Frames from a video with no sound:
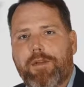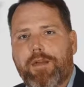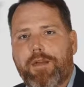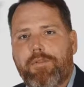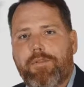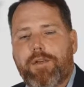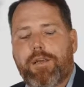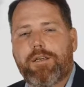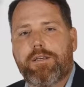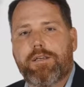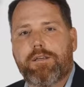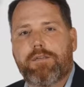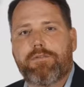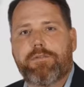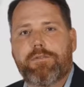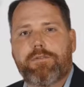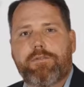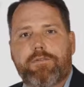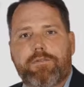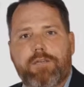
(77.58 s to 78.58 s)
and that
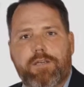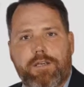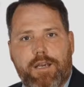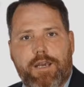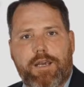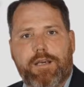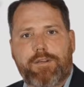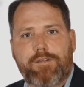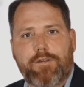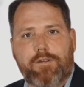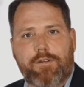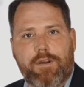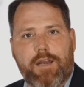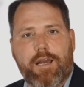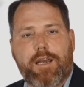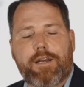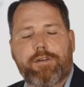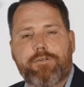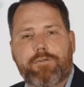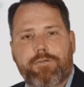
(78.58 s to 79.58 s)
gives you the
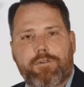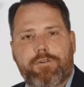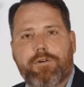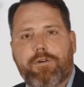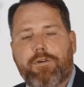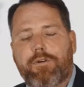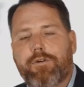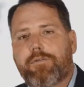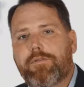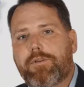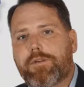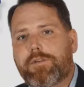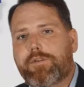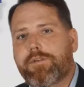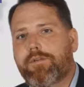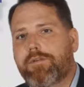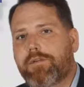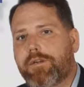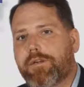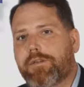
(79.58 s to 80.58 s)
cash-on-cash return that
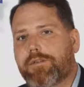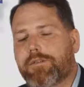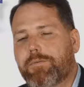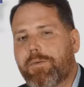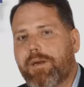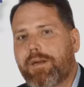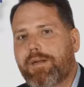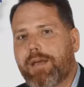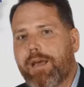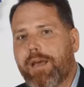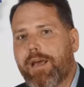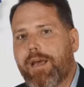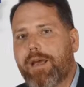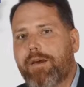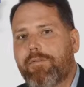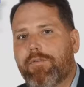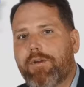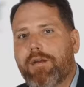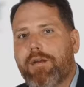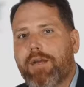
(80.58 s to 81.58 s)
you can expect to
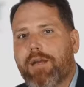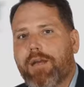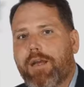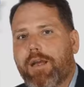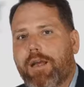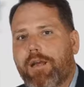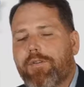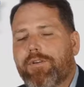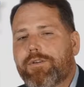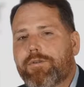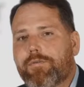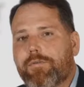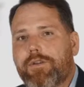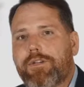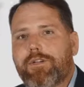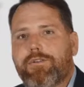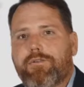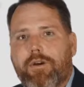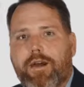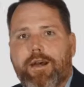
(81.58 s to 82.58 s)
have. And this
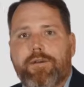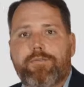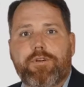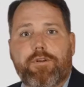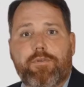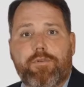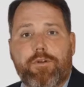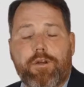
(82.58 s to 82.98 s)
really drives our